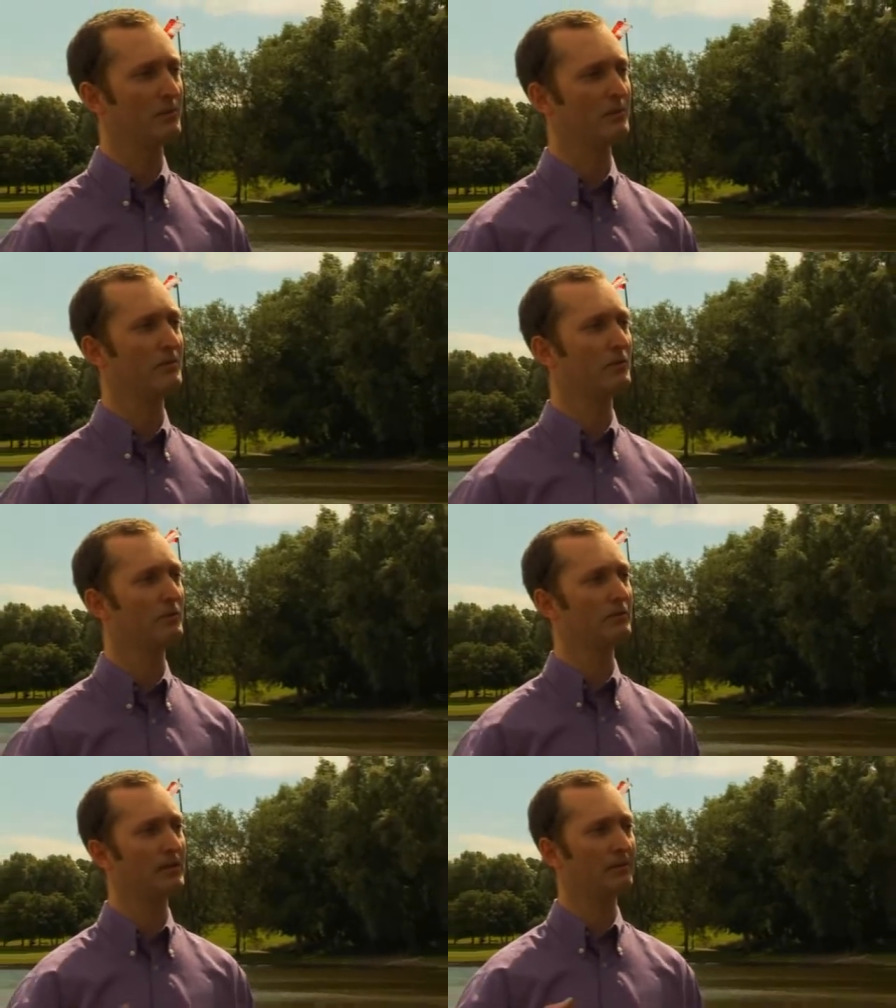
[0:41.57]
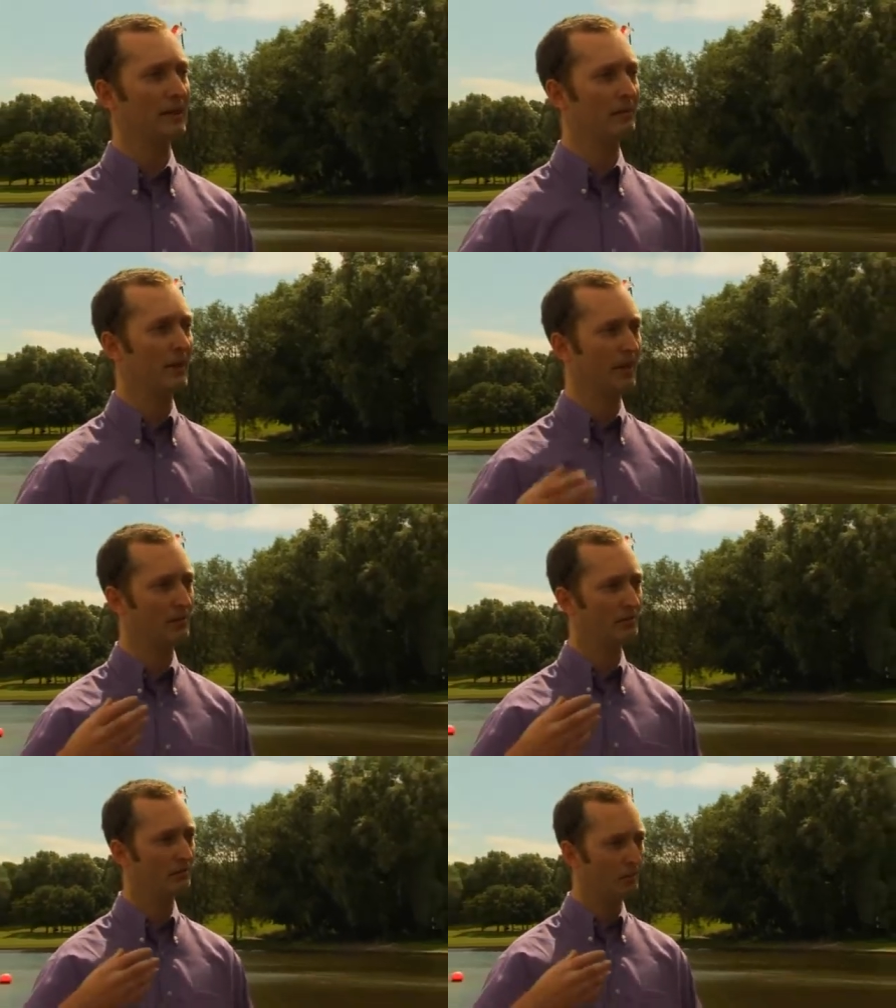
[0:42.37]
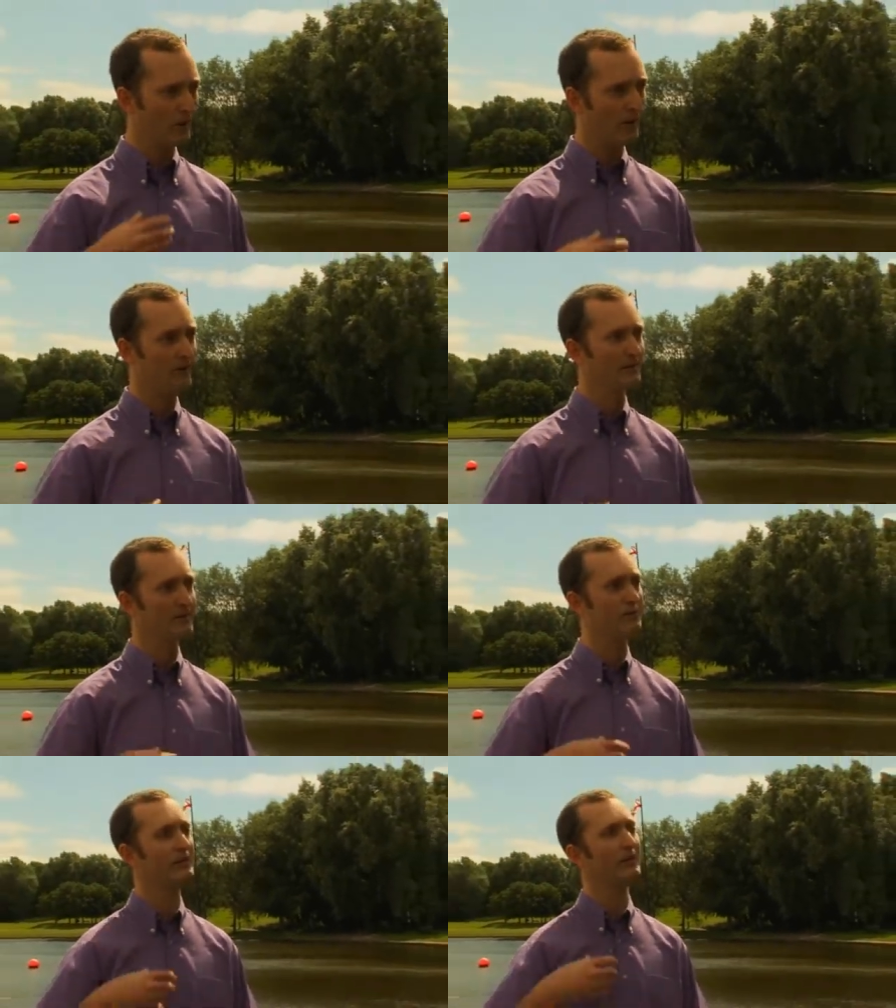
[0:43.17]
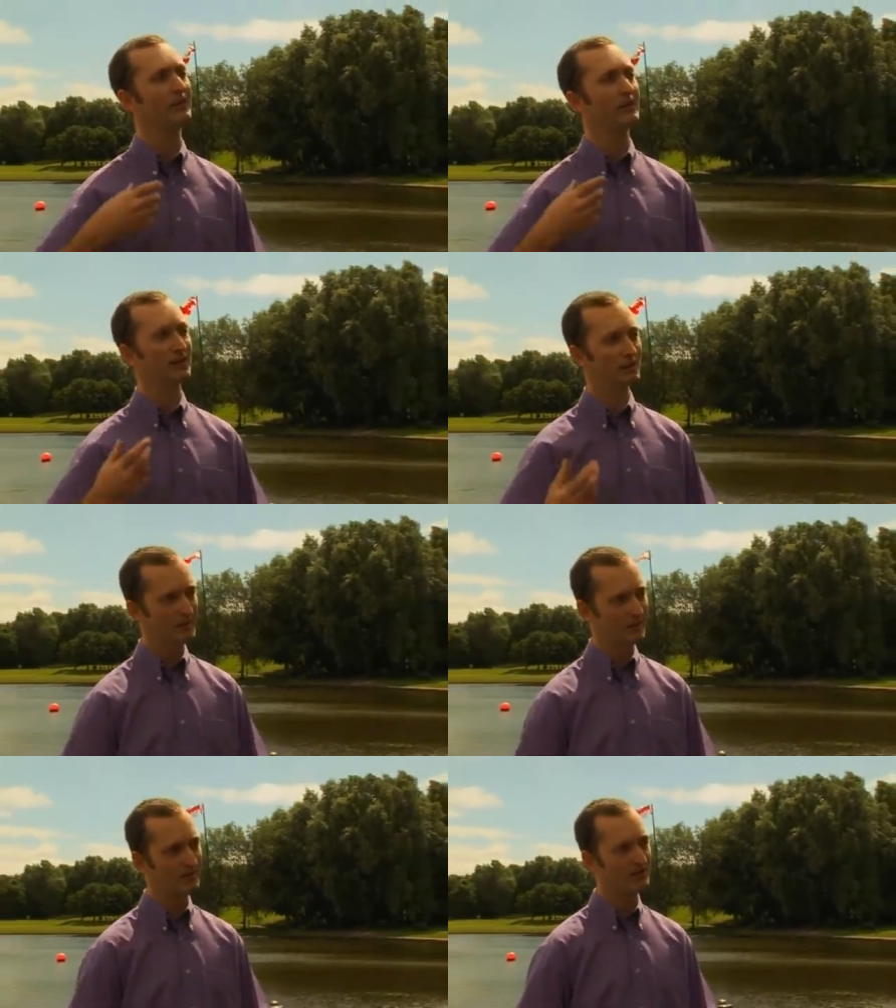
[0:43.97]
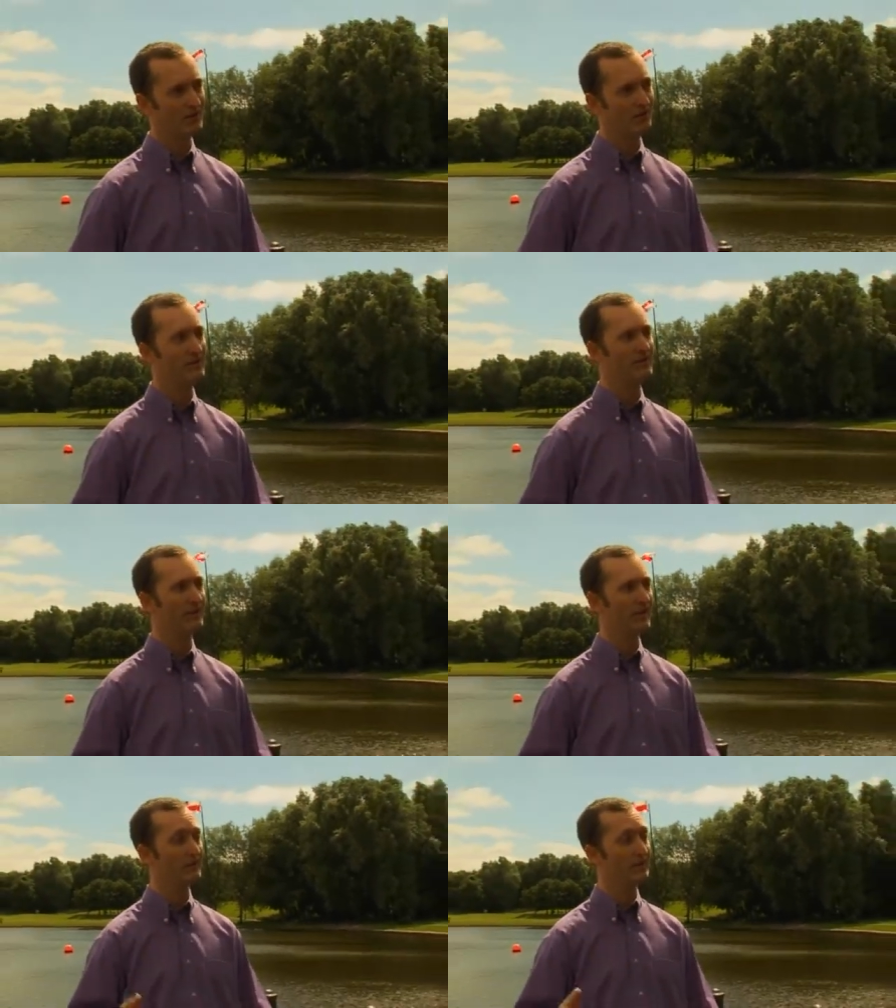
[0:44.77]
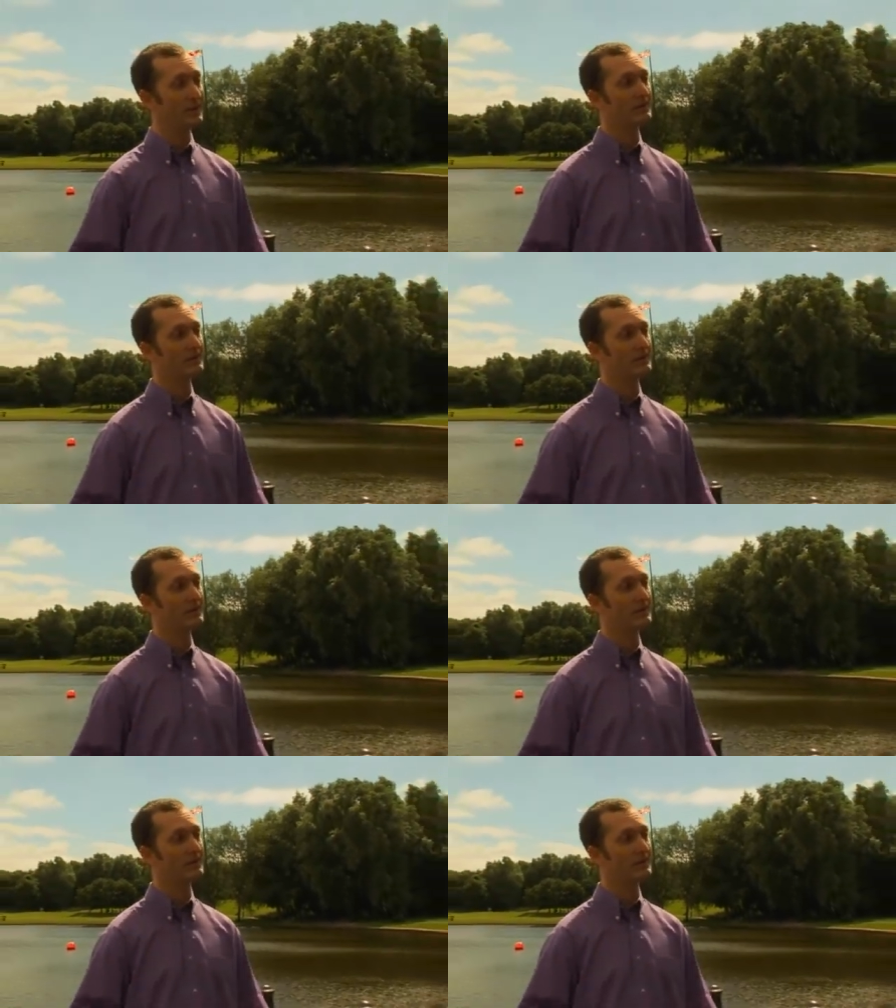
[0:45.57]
It was more figuring out how what I do can be of service to them and